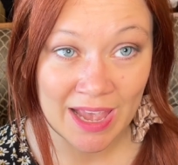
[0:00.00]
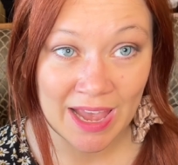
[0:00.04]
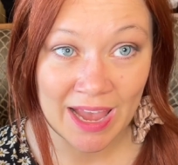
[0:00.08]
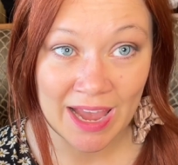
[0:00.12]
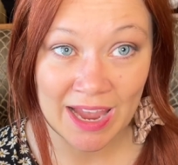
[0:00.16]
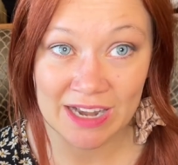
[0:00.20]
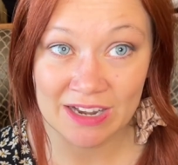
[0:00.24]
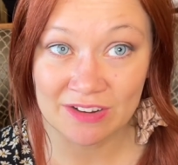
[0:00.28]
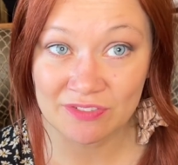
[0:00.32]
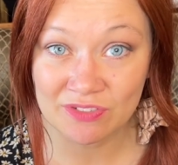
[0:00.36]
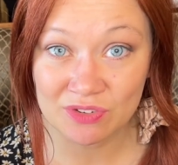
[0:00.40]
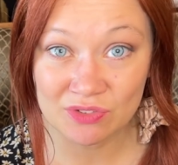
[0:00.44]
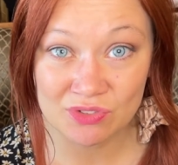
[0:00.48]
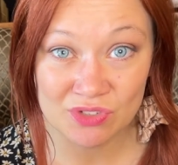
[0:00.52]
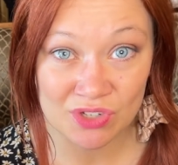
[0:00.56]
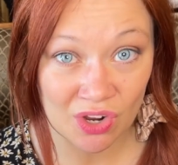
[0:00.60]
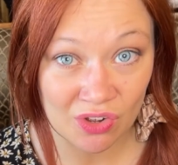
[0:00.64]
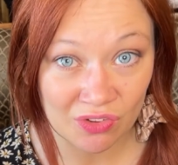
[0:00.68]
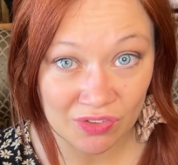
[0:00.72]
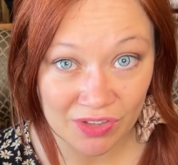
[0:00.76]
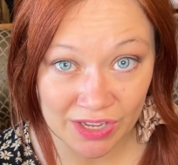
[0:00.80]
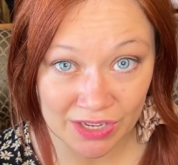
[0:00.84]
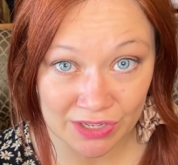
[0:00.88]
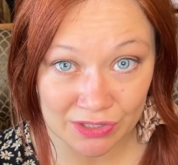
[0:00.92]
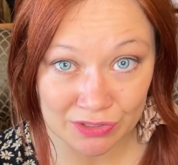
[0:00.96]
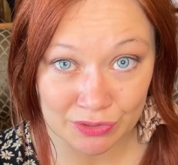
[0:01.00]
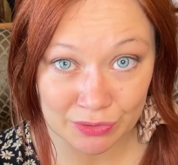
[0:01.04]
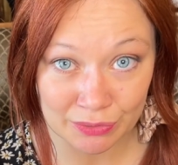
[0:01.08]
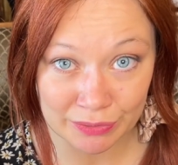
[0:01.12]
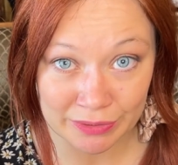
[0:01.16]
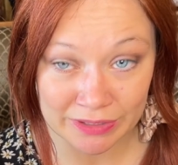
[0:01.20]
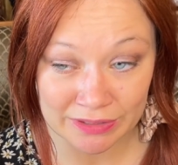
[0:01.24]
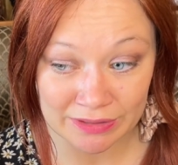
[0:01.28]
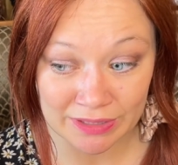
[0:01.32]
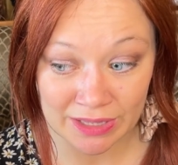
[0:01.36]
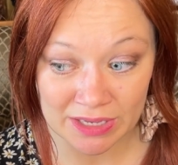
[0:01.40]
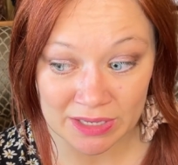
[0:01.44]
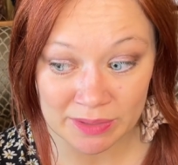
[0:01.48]
And if you don't like
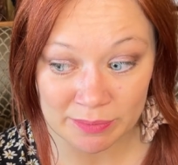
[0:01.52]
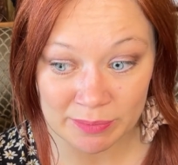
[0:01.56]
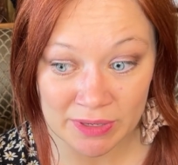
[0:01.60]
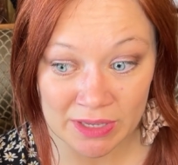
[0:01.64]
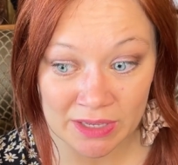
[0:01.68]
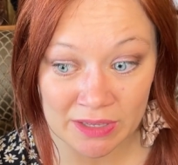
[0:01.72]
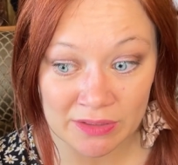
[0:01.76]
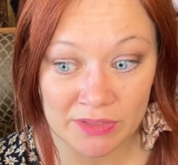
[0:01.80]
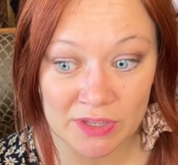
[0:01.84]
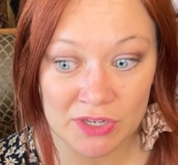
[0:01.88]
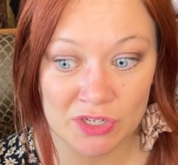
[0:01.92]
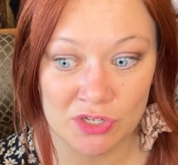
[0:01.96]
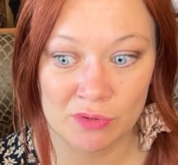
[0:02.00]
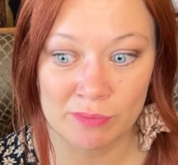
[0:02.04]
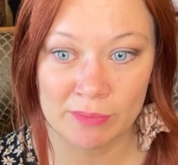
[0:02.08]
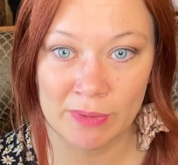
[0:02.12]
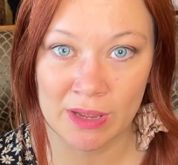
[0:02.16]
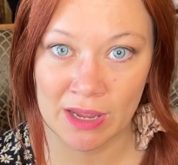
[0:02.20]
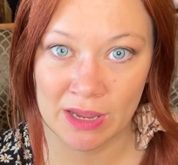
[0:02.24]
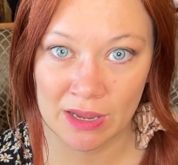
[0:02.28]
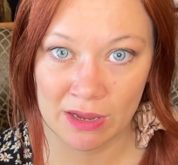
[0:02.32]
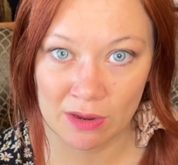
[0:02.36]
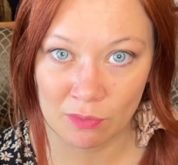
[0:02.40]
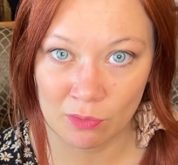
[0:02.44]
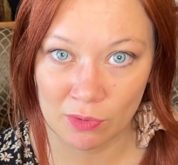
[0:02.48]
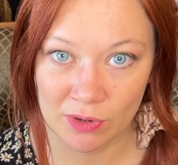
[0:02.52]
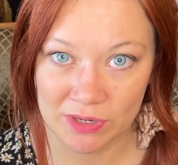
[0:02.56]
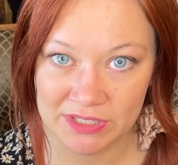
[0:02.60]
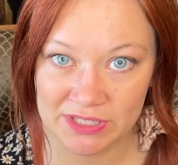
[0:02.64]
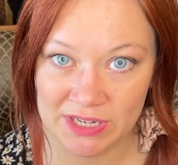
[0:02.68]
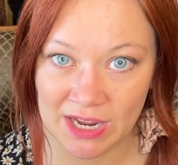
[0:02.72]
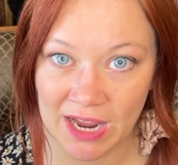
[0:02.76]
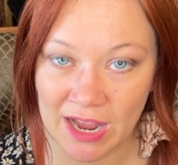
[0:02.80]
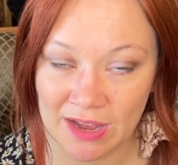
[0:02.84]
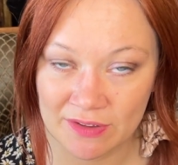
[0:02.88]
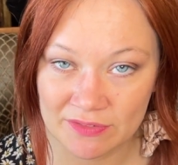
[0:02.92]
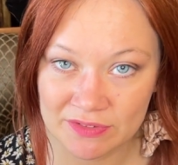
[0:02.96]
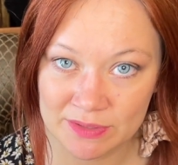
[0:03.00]
gluing like me, then you may want to
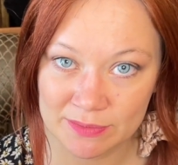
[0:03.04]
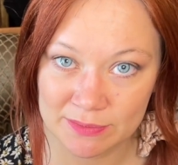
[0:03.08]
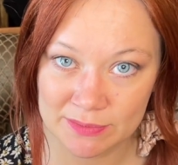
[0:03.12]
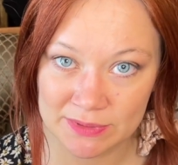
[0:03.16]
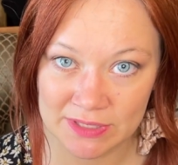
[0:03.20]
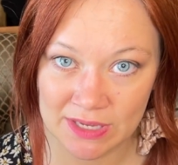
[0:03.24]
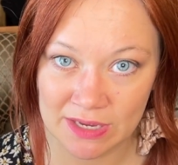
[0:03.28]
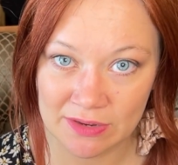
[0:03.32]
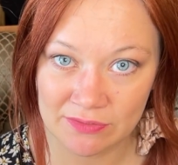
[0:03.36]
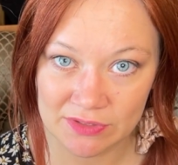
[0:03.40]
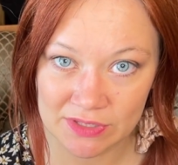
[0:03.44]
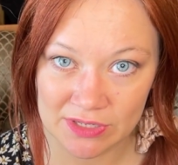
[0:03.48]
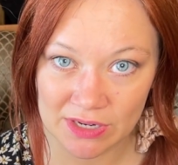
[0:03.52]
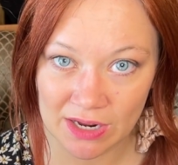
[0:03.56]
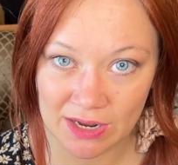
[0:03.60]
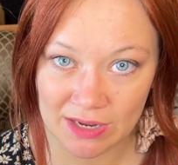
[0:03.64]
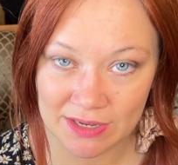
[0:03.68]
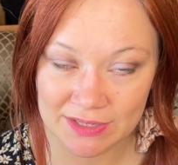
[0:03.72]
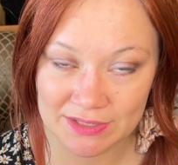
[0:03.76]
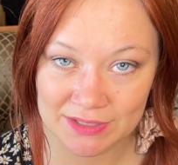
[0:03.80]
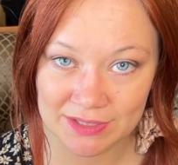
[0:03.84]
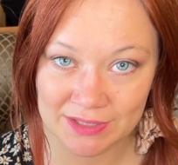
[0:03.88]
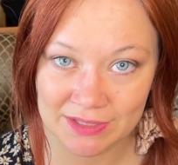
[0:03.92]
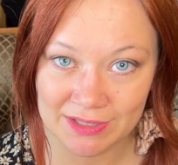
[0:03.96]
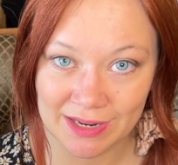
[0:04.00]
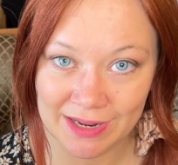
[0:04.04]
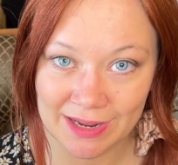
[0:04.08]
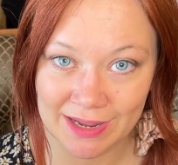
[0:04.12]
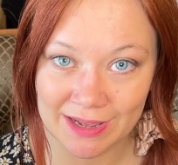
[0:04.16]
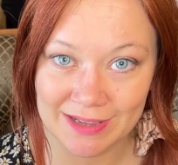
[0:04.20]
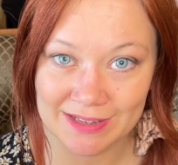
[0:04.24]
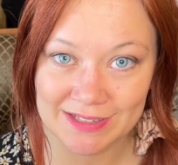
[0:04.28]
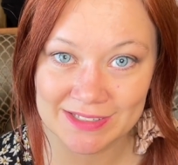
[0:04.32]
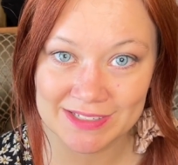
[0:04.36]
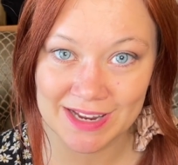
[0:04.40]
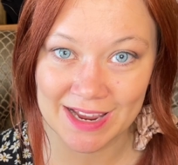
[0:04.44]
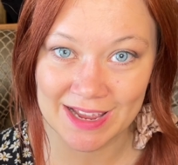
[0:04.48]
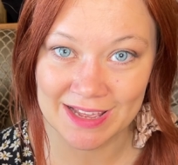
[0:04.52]
have some safety eyes on
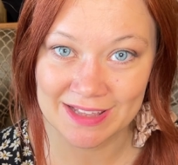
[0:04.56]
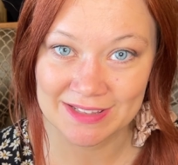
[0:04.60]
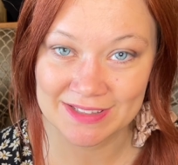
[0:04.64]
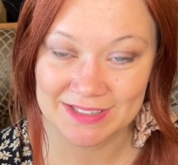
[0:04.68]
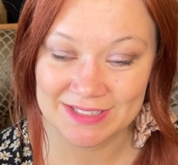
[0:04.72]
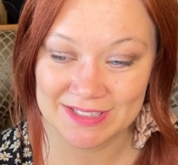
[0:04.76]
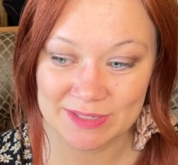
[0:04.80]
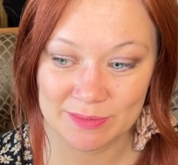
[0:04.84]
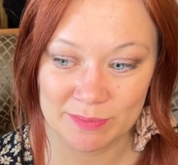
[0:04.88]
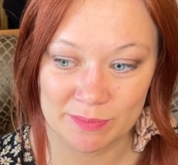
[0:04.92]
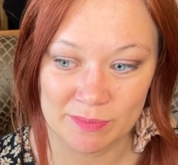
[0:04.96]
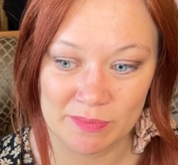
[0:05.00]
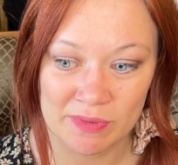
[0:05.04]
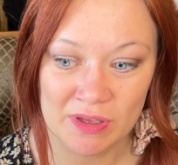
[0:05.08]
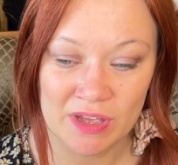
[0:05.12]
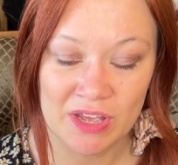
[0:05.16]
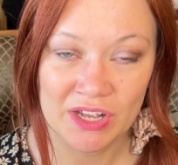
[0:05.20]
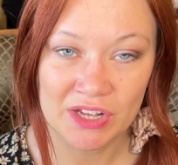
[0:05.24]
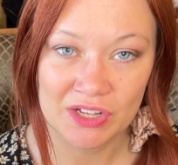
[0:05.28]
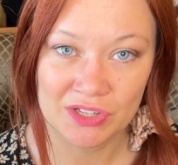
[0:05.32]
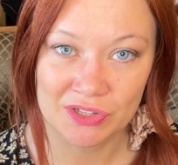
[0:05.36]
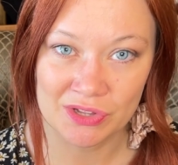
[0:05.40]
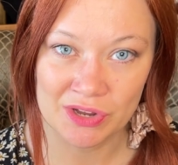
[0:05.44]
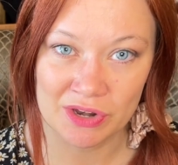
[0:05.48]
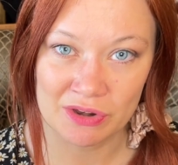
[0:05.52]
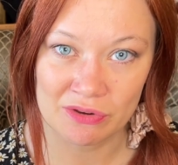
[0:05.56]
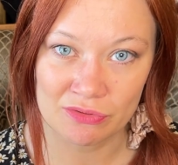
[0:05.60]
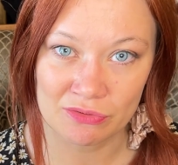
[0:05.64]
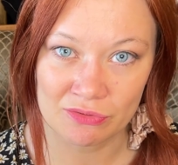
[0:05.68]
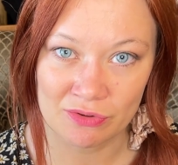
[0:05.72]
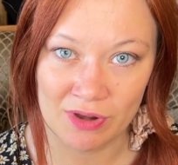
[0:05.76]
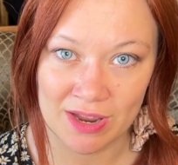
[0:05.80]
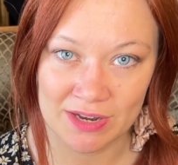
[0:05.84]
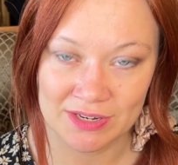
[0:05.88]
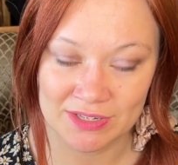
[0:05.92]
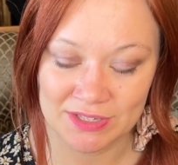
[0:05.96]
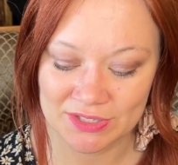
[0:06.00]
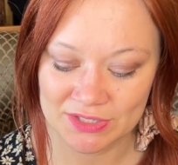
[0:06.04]
hand and some clear
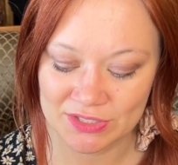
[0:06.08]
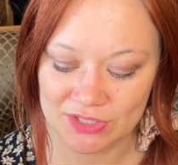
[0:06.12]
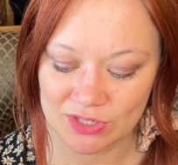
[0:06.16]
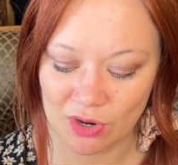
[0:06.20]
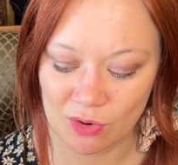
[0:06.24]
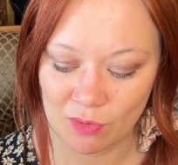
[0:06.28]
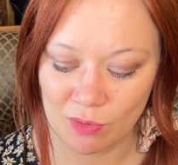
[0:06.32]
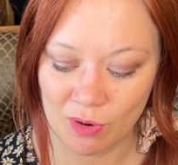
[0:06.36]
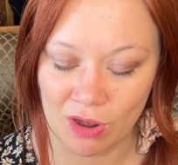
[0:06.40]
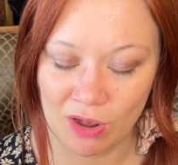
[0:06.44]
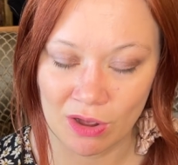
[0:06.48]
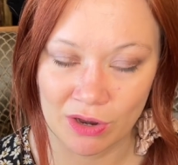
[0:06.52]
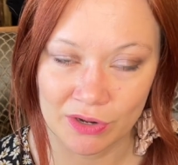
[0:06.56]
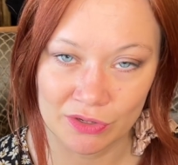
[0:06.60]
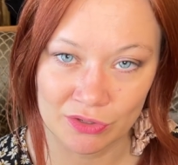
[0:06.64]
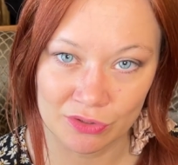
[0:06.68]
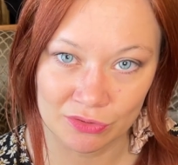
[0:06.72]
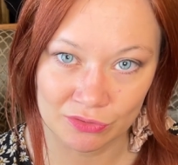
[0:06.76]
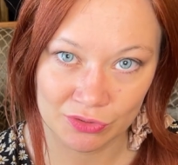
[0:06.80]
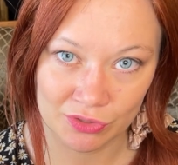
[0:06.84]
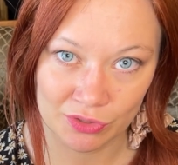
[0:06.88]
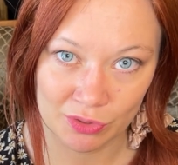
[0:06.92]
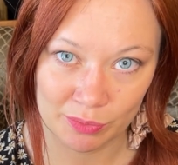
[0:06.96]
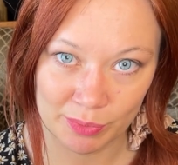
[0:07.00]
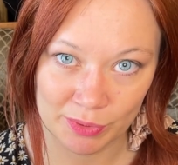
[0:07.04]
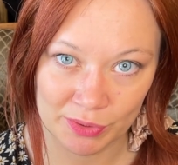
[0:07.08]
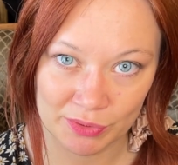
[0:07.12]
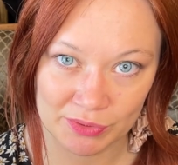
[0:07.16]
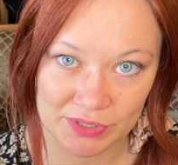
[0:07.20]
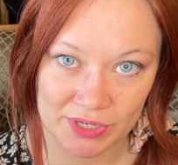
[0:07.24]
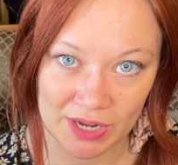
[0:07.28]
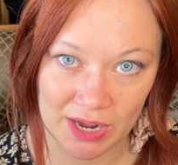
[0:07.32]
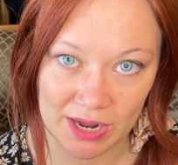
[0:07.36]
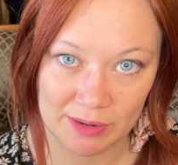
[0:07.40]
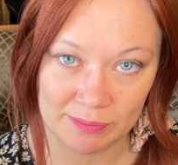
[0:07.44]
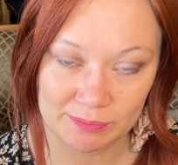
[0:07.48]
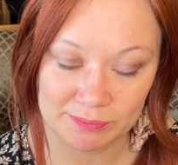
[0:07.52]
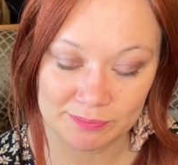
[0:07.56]
thread to sew on your little bow
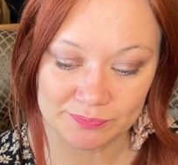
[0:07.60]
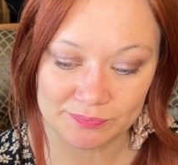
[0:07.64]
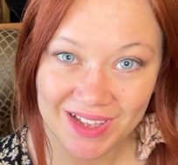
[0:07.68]
tie.